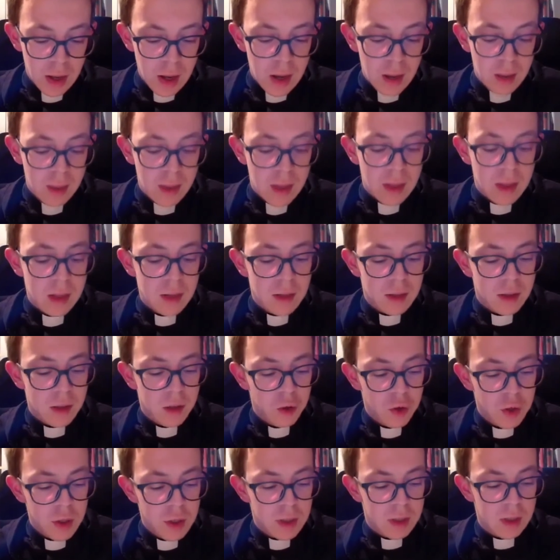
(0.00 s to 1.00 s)
and that is
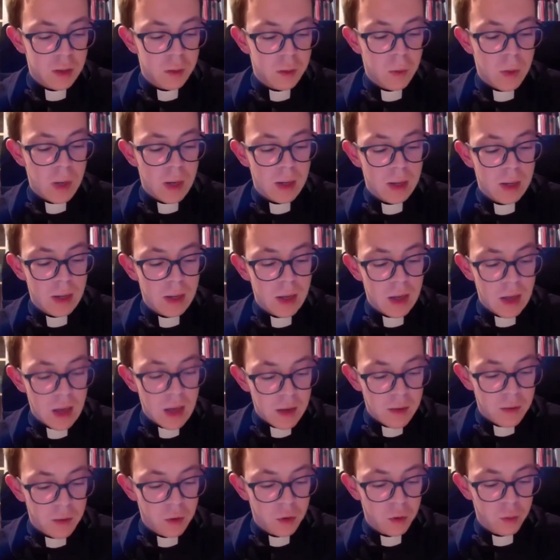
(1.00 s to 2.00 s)
the reason why they
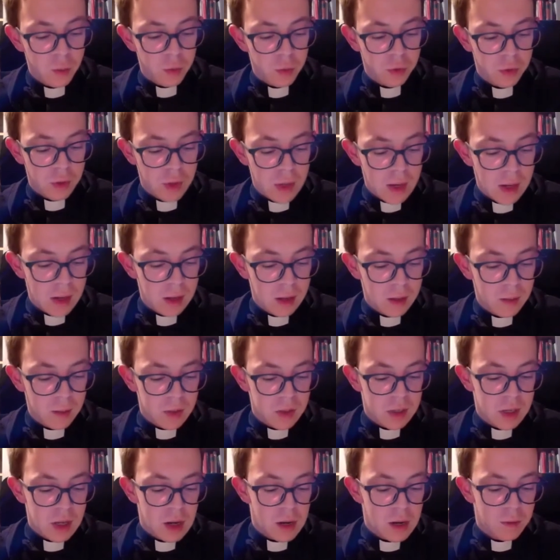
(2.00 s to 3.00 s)
have to protect
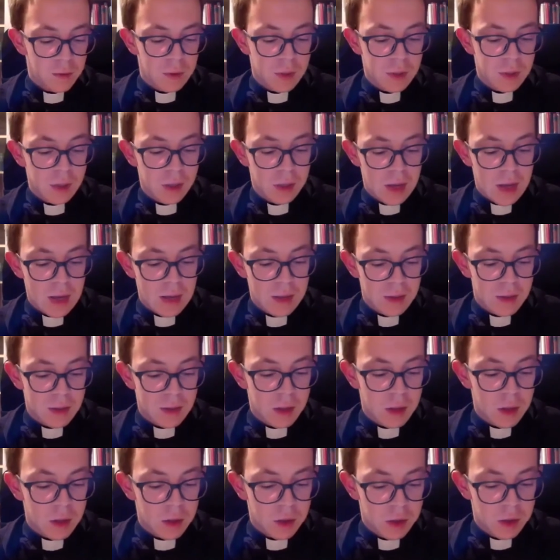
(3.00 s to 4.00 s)
themselves against
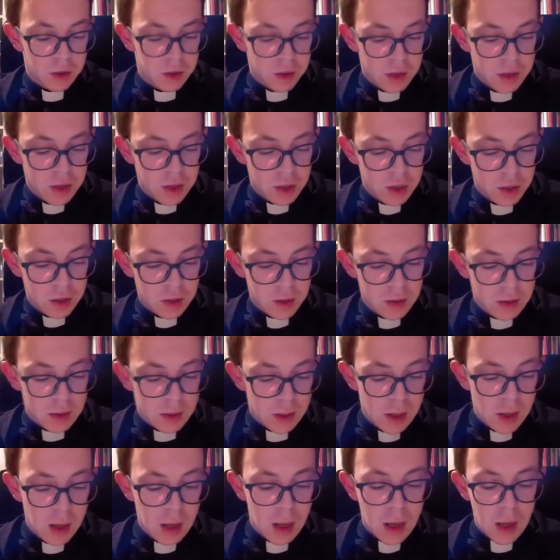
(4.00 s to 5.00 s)
their traditions,
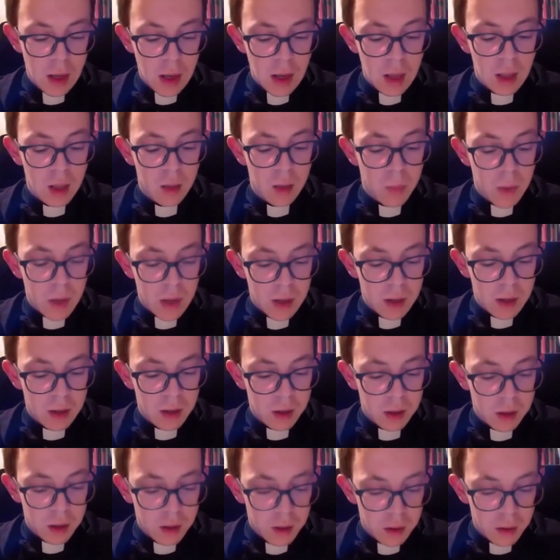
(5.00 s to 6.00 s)
and
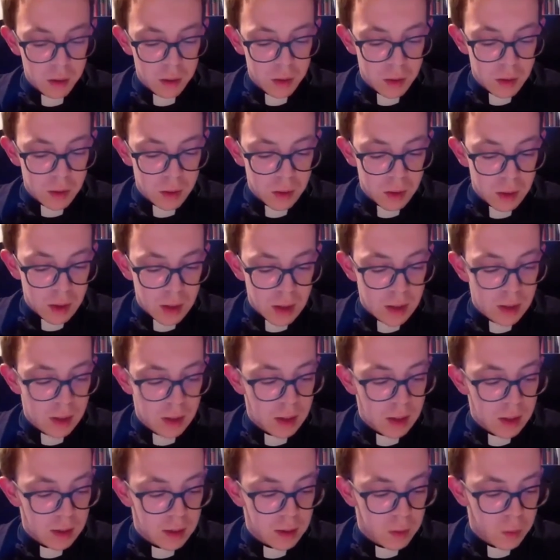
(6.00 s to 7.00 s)
pagan cults, and
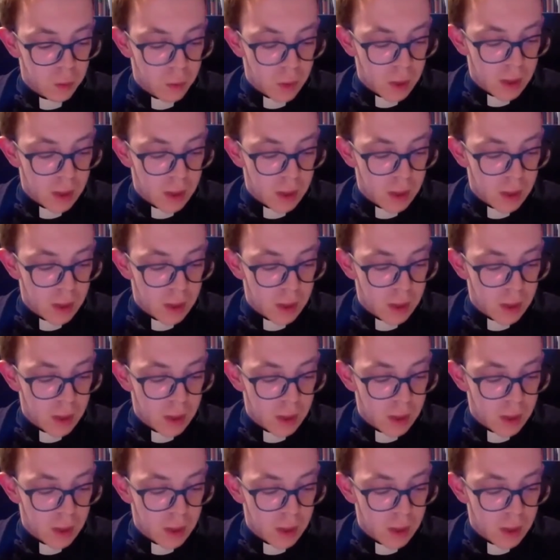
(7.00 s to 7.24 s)
that is why